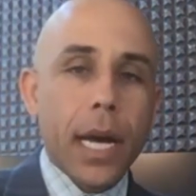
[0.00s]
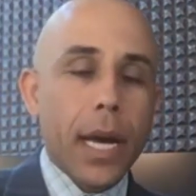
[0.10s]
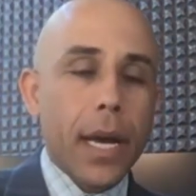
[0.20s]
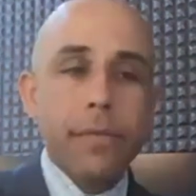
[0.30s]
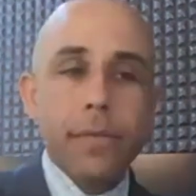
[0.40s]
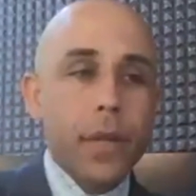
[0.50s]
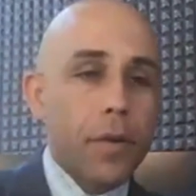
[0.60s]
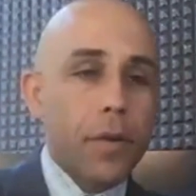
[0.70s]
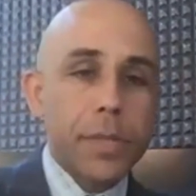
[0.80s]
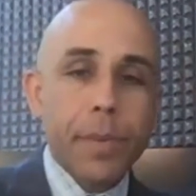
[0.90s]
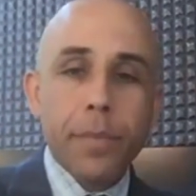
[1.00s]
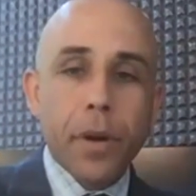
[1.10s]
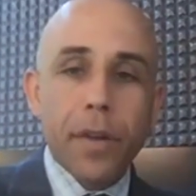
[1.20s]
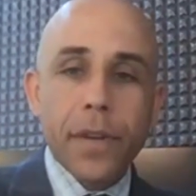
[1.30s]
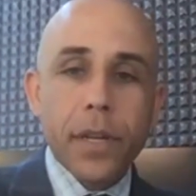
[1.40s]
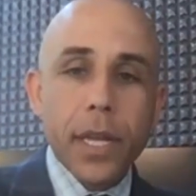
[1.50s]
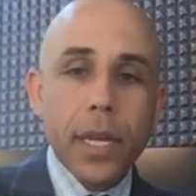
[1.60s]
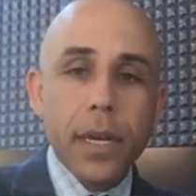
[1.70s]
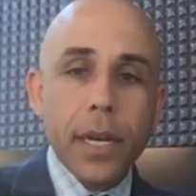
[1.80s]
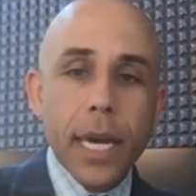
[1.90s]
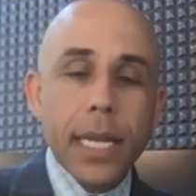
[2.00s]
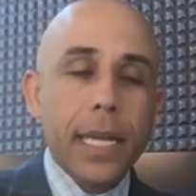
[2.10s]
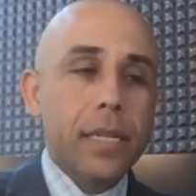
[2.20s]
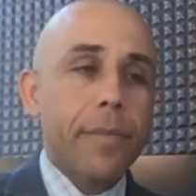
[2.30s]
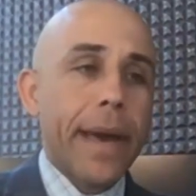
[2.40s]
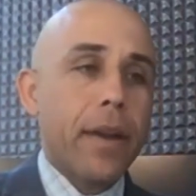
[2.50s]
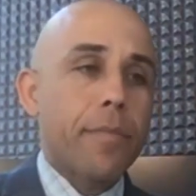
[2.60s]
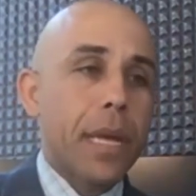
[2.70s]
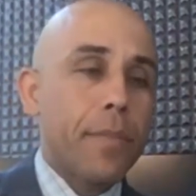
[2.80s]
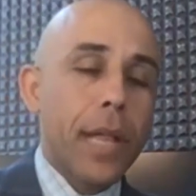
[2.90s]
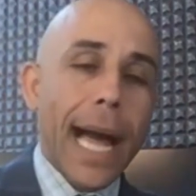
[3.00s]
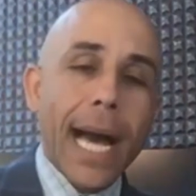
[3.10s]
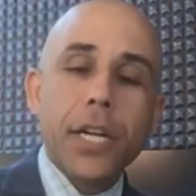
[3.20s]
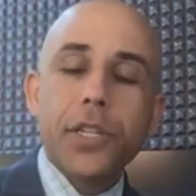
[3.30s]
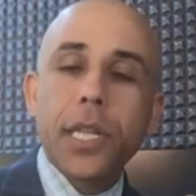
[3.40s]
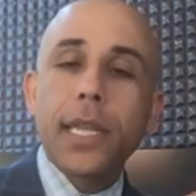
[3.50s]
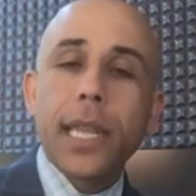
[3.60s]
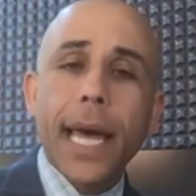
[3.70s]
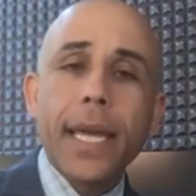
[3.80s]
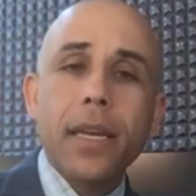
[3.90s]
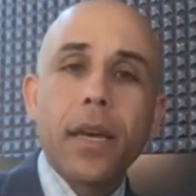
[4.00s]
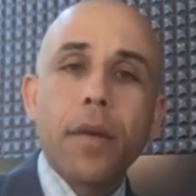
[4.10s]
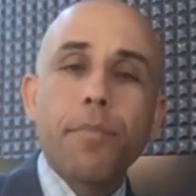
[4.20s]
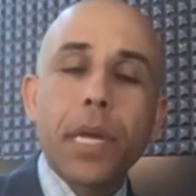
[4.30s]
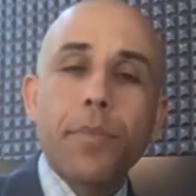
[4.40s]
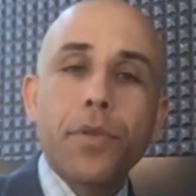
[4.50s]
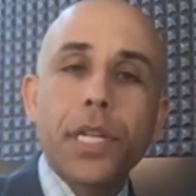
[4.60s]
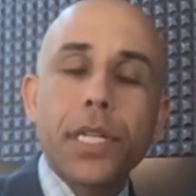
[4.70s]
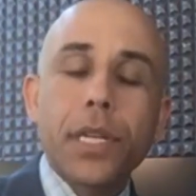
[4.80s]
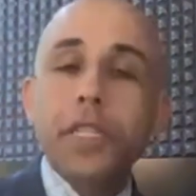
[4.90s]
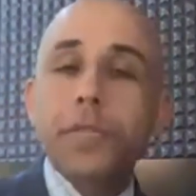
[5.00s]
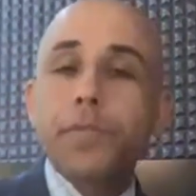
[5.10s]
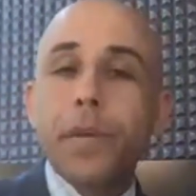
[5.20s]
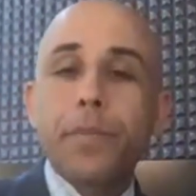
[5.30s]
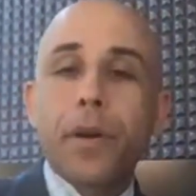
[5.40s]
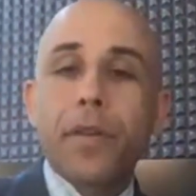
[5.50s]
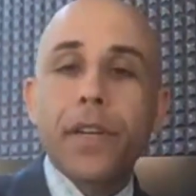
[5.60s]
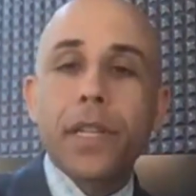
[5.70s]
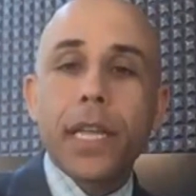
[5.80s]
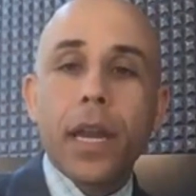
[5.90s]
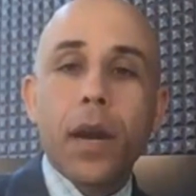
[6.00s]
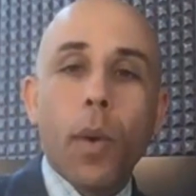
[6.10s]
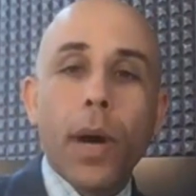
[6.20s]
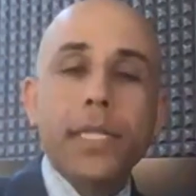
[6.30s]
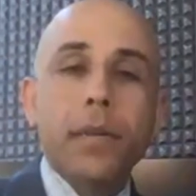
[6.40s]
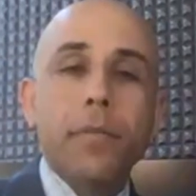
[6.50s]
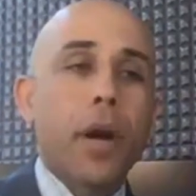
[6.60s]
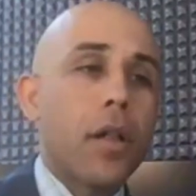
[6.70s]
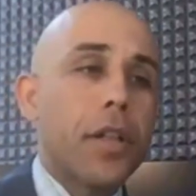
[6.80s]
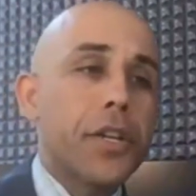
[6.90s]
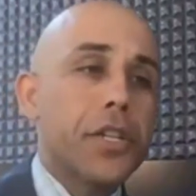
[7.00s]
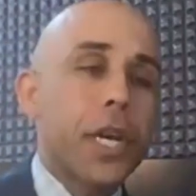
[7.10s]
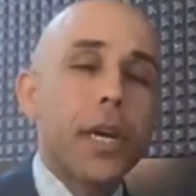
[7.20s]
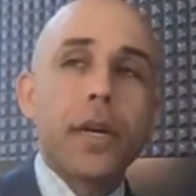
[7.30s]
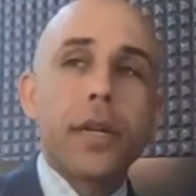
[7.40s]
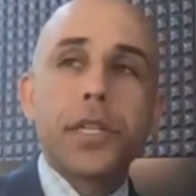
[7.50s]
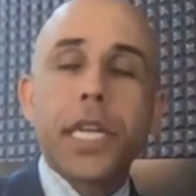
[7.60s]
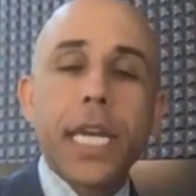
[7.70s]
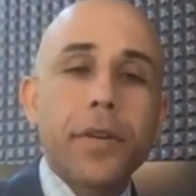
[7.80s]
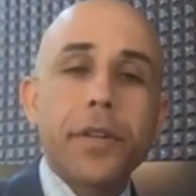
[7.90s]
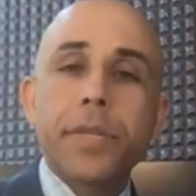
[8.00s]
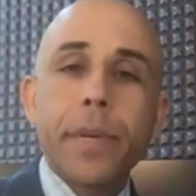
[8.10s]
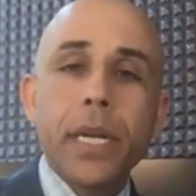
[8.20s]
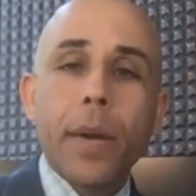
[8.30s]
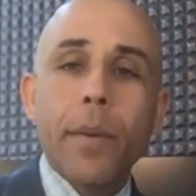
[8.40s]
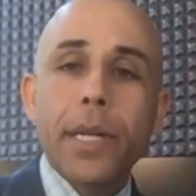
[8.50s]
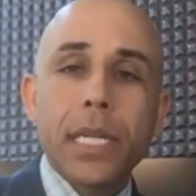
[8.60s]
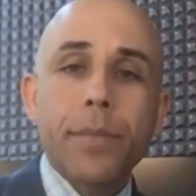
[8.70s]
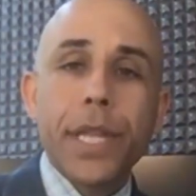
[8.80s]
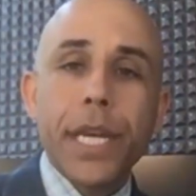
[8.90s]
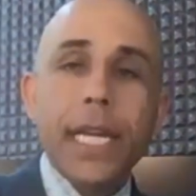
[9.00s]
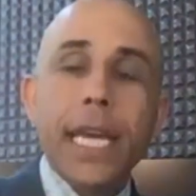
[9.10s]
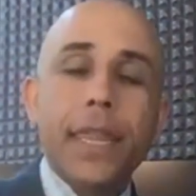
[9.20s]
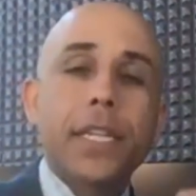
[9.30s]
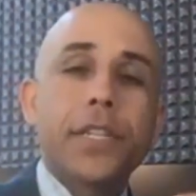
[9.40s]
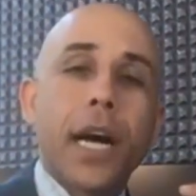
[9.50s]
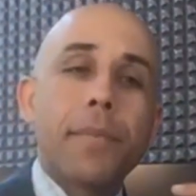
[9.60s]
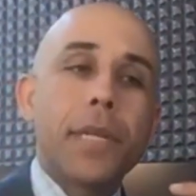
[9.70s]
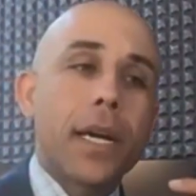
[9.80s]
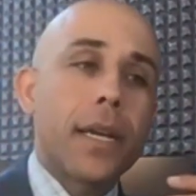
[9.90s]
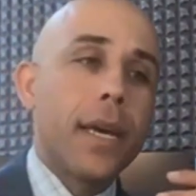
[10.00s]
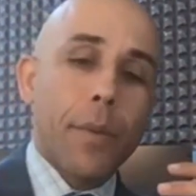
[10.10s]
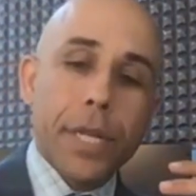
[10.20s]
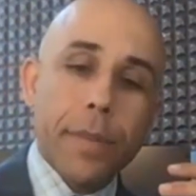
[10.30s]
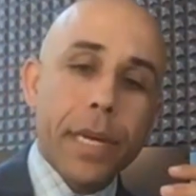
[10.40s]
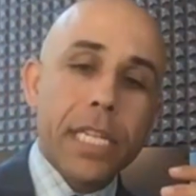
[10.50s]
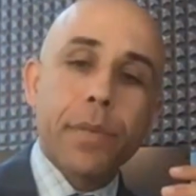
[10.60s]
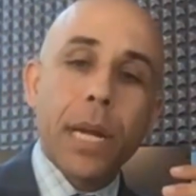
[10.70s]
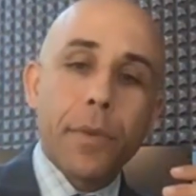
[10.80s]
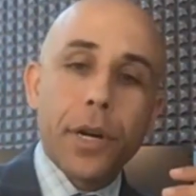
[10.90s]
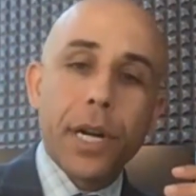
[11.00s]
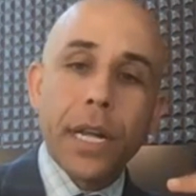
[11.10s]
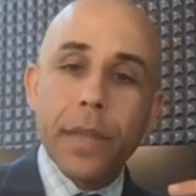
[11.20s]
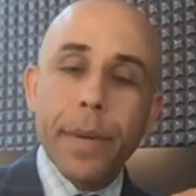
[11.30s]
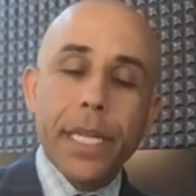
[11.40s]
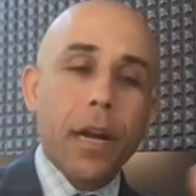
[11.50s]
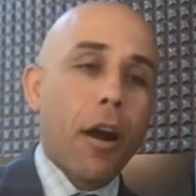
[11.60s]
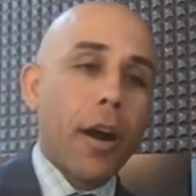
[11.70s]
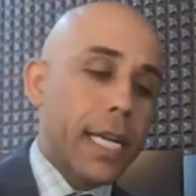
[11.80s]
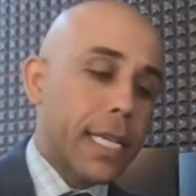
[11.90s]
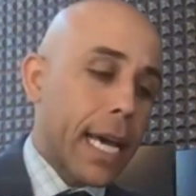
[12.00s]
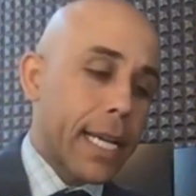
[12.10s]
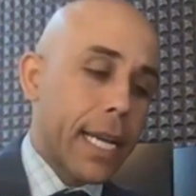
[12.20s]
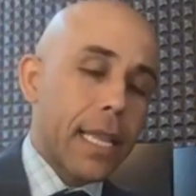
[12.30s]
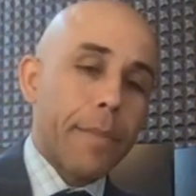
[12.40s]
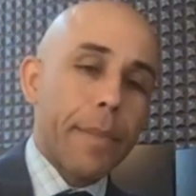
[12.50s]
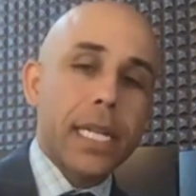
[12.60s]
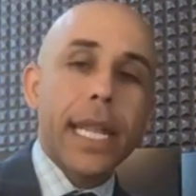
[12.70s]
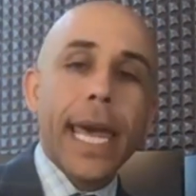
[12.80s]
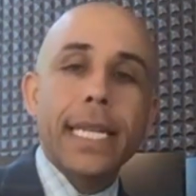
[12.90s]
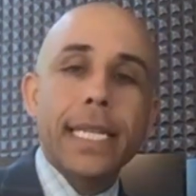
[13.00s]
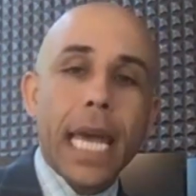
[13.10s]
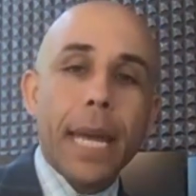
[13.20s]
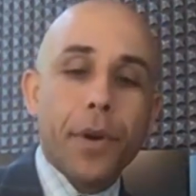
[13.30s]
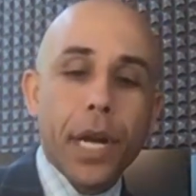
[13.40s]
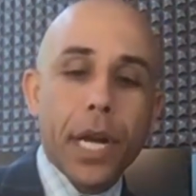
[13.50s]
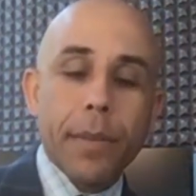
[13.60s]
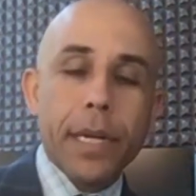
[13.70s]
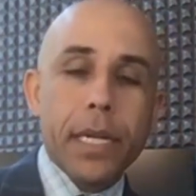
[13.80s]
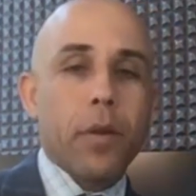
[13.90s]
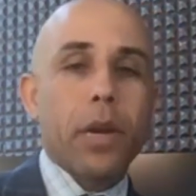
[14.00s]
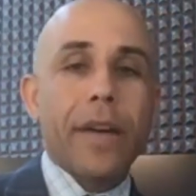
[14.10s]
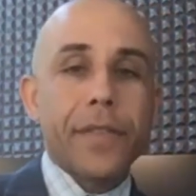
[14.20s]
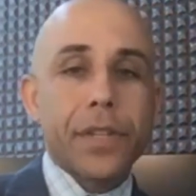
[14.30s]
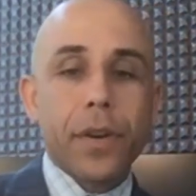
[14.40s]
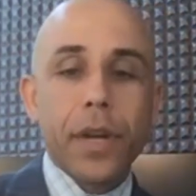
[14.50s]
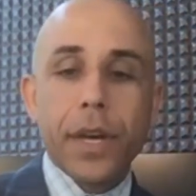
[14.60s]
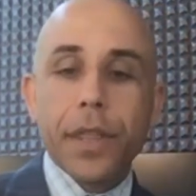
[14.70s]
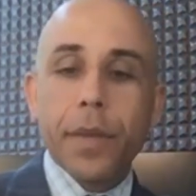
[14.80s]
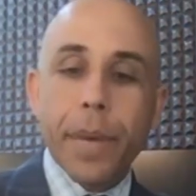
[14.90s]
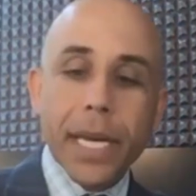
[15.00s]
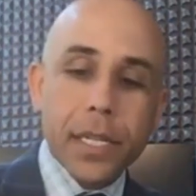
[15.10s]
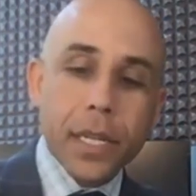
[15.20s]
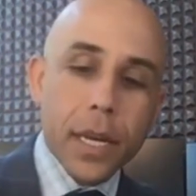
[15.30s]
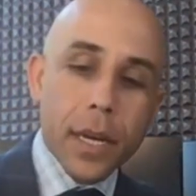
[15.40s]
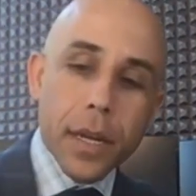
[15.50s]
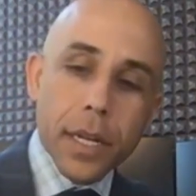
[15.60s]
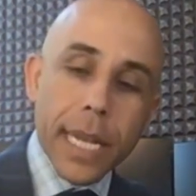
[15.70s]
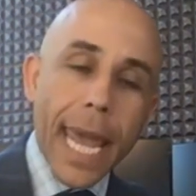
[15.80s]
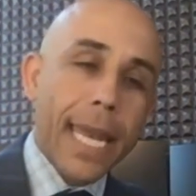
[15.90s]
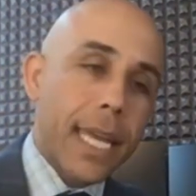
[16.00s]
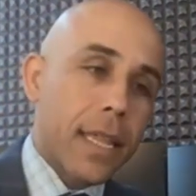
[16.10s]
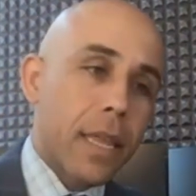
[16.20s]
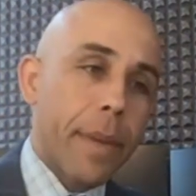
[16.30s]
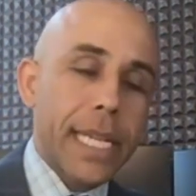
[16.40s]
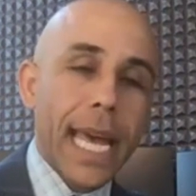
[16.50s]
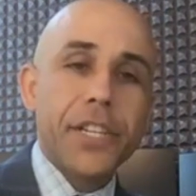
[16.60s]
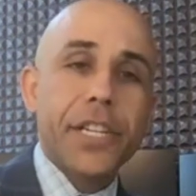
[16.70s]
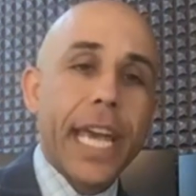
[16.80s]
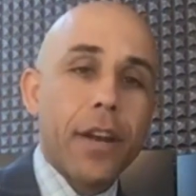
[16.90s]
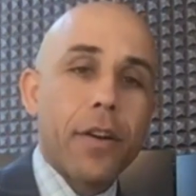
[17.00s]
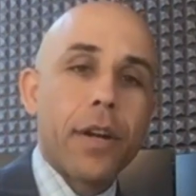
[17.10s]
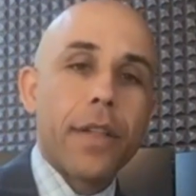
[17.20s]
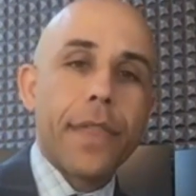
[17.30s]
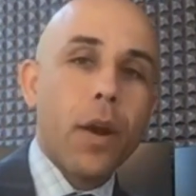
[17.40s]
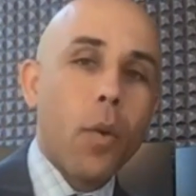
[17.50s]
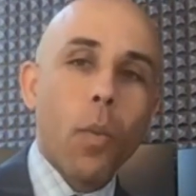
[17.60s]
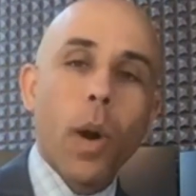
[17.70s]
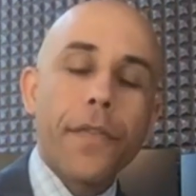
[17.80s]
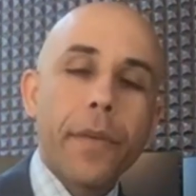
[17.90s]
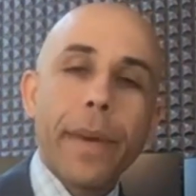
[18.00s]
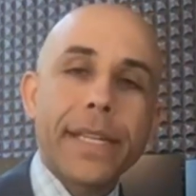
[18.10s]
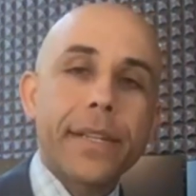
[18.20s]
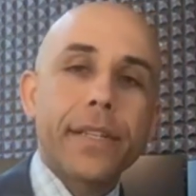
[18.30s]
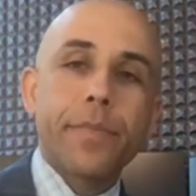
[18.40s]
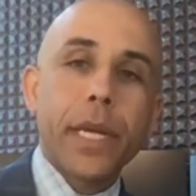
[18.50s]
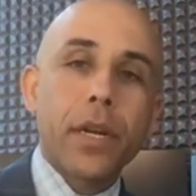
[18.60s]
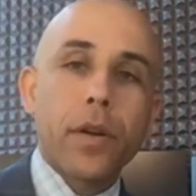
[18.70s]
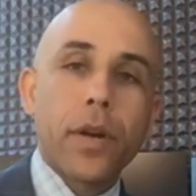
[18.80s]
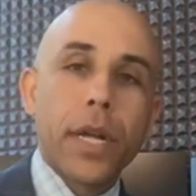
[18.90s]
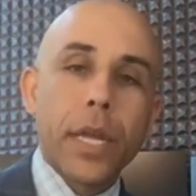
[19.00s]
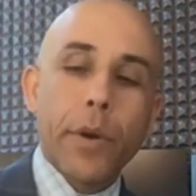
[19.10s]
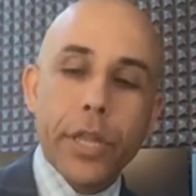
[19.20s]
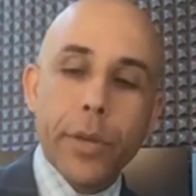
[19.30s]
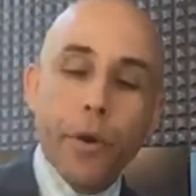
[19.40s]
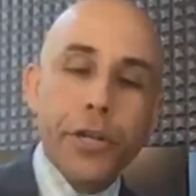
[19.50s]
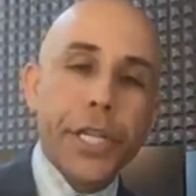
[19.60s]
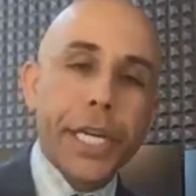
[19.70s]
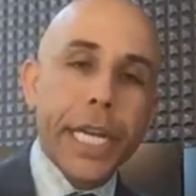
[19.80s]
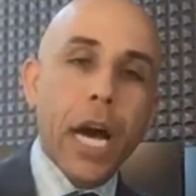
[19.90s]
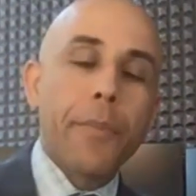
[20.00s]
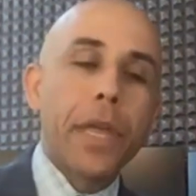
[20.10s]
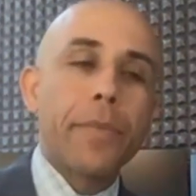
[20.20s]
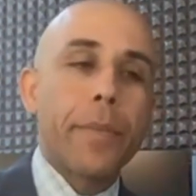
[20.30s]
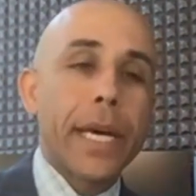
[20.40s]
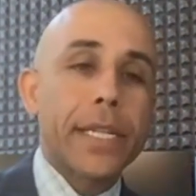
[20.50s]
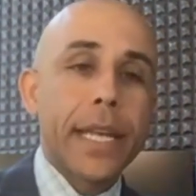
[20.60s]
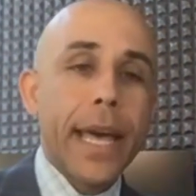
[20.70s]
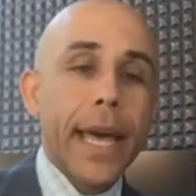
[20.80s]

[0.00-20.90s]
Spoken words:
I don't speak perfectly. It doesn't matter. People actually like people that don't speak perfectly. They don't want some polished keynote speaker. They want someone that can get the job done. They want the best plumber, the best architect, the best landscaper, the best loan officer, the best nanny, the best educator. They don't want the best speaker. They want the person that can help them the best.